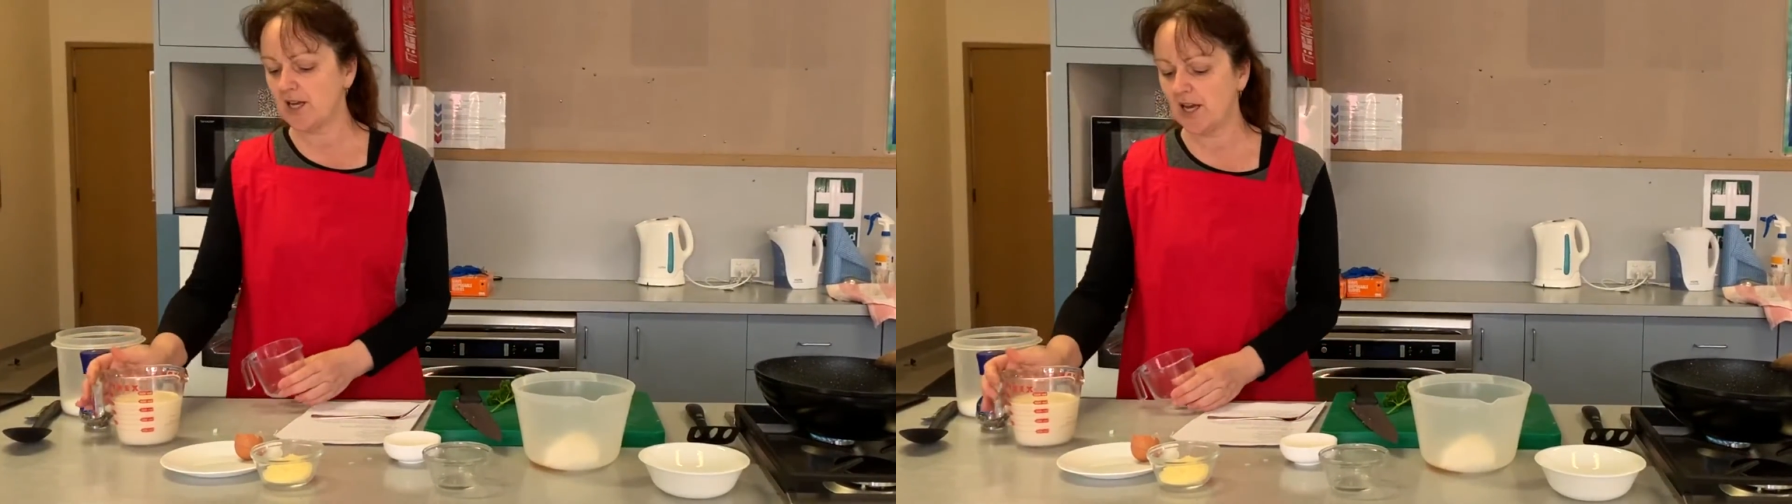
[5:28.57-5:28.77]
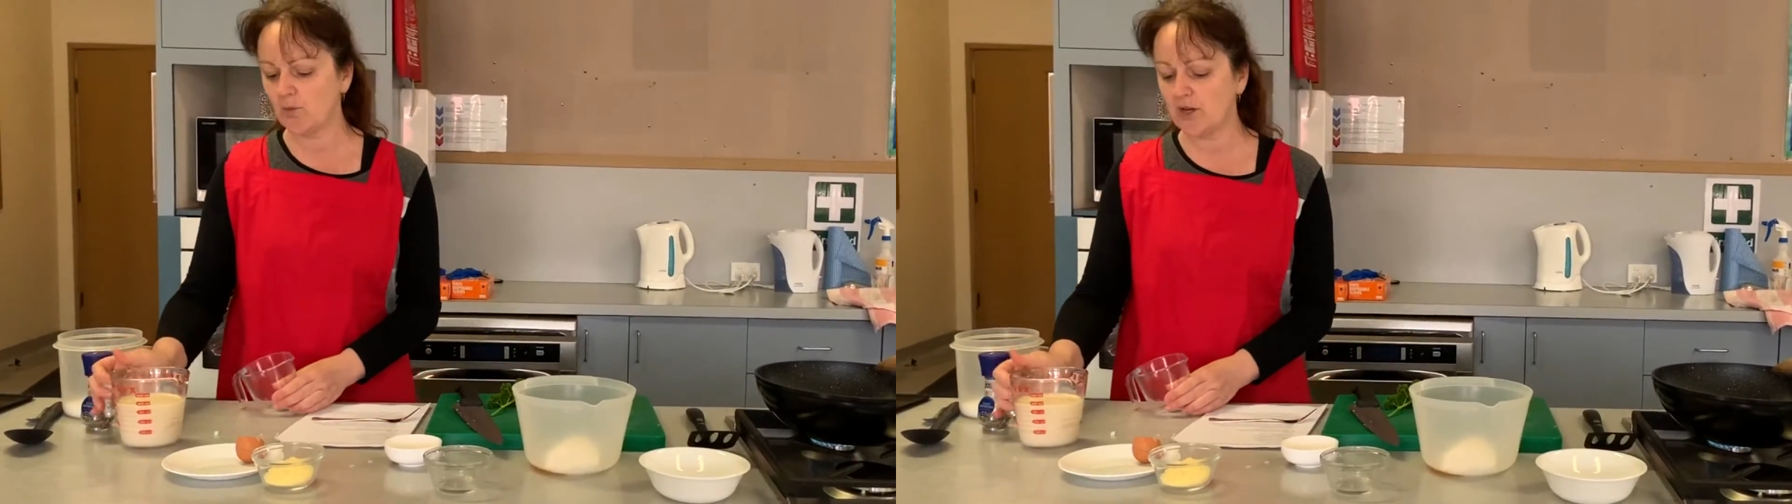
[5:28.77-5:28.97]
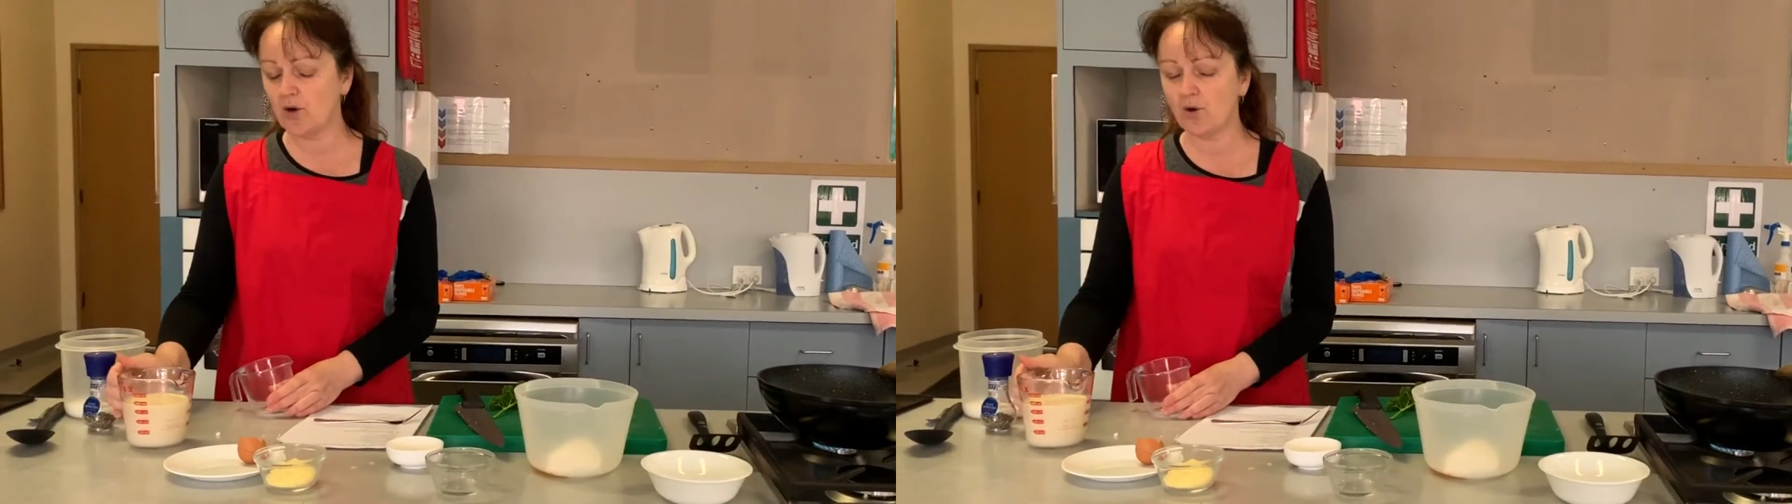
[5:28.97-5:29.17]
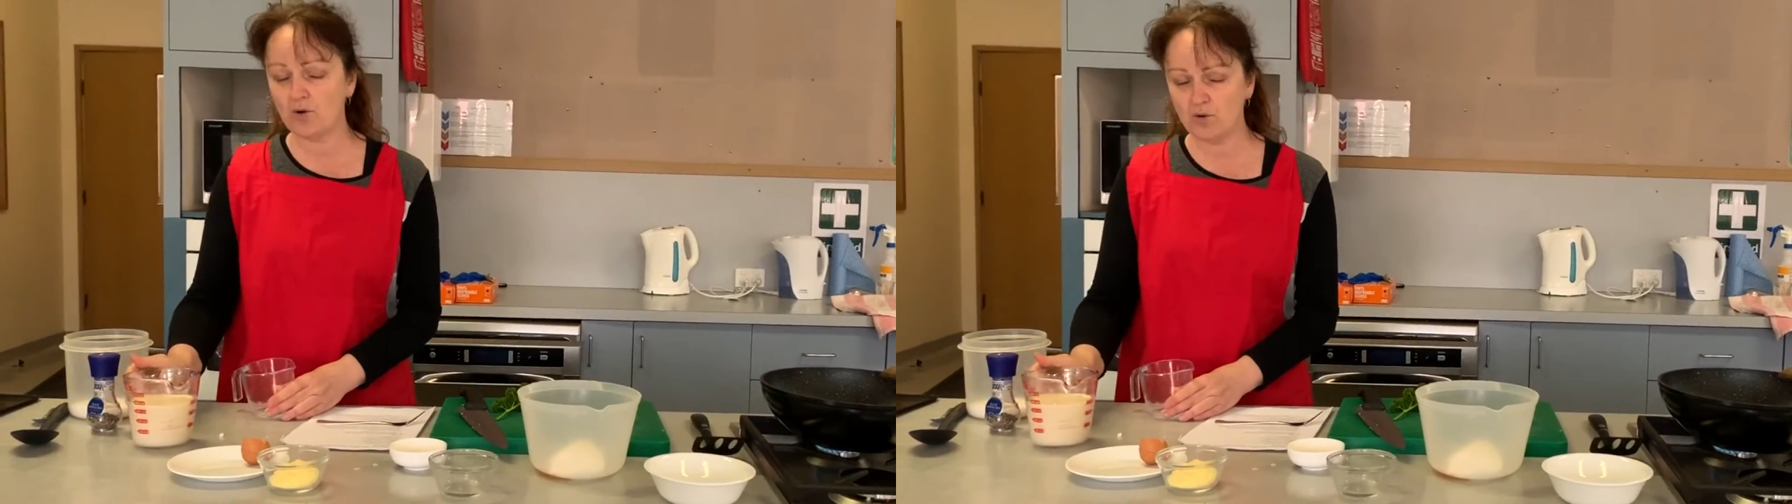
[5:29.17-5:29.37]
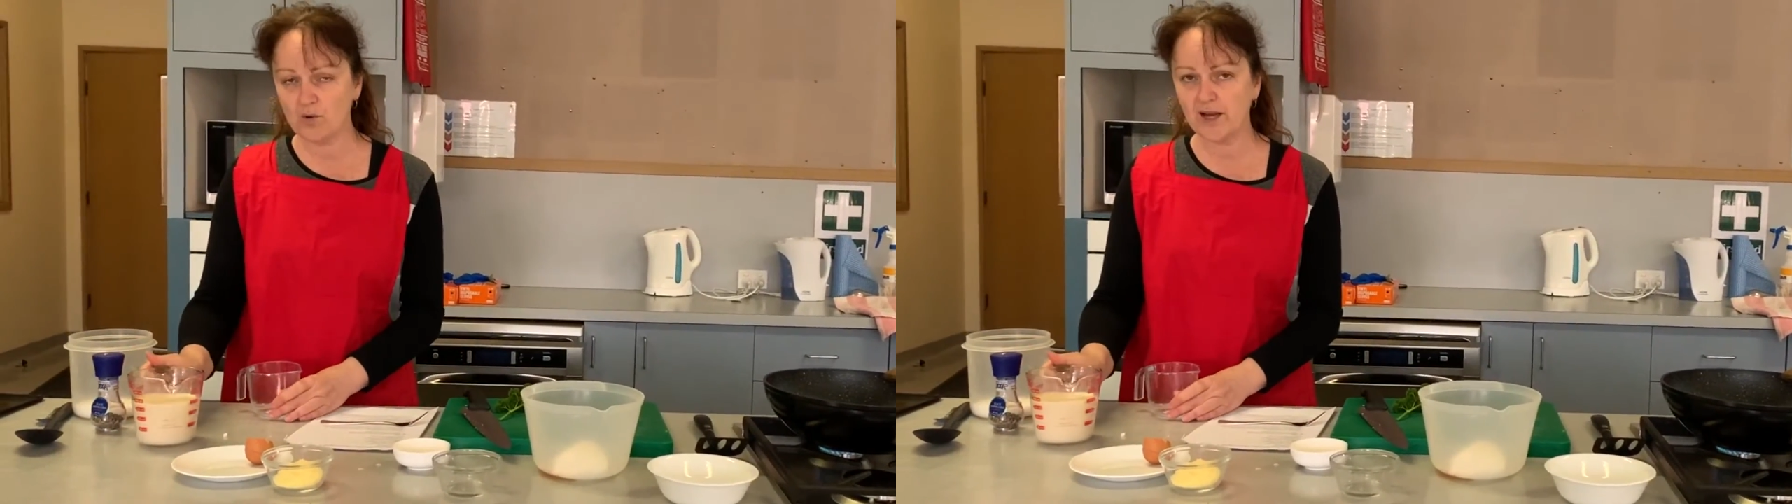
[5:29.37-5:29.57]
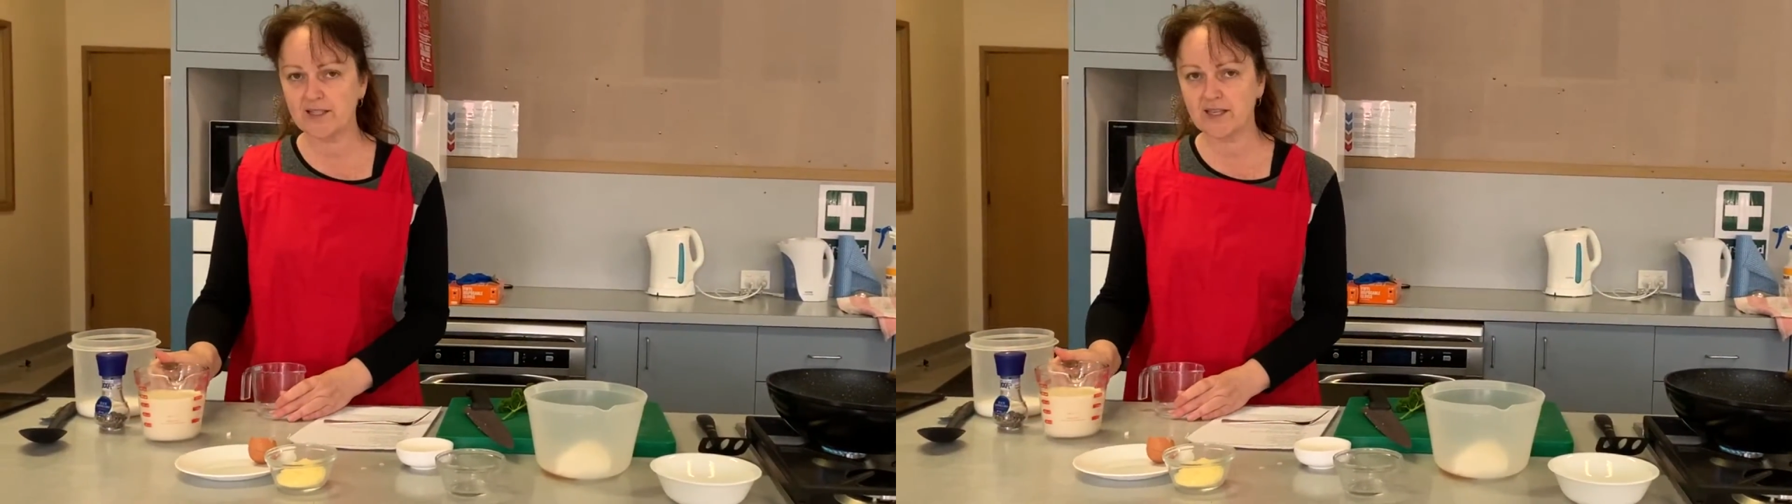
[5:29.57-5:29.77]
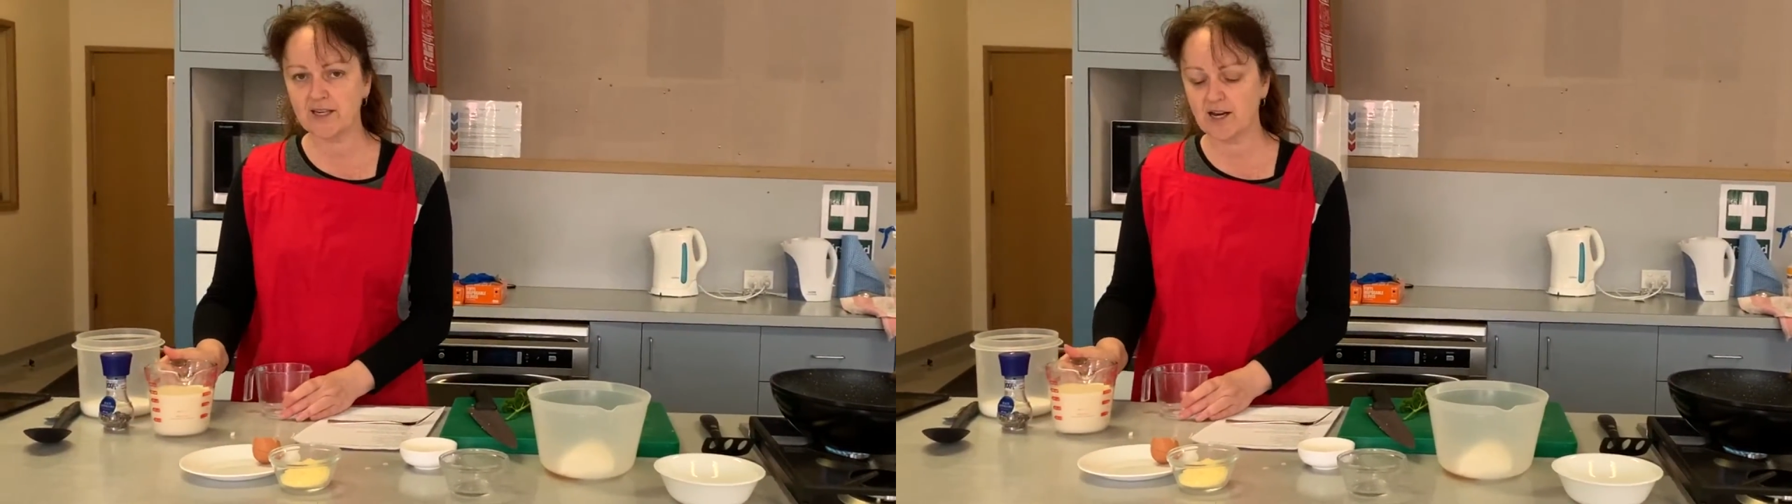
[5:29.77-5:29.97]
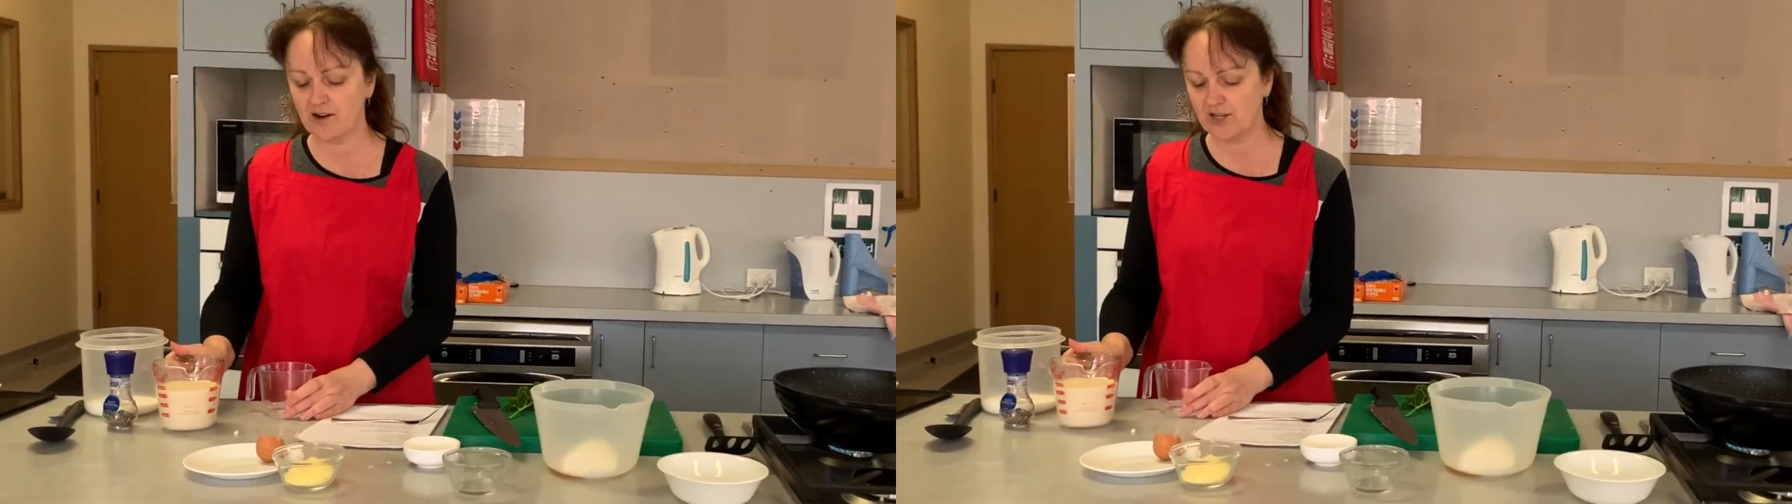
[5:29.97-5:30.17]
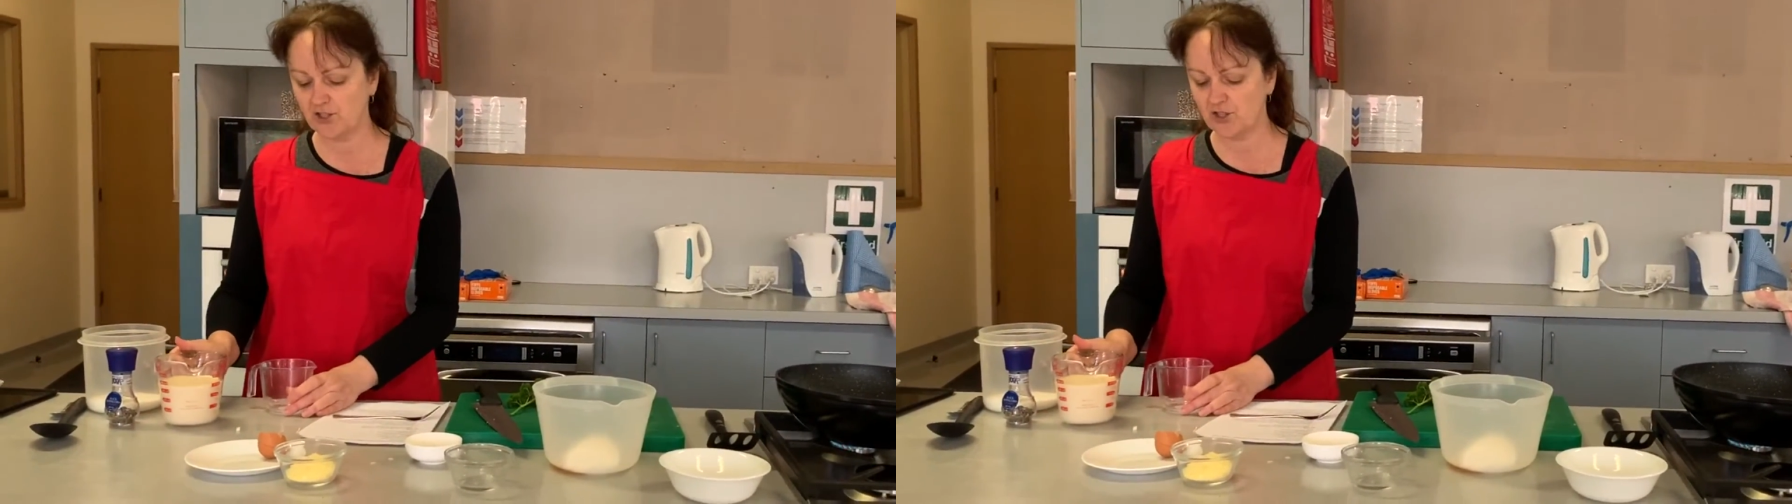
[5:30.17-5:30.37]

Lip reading: and we always encourage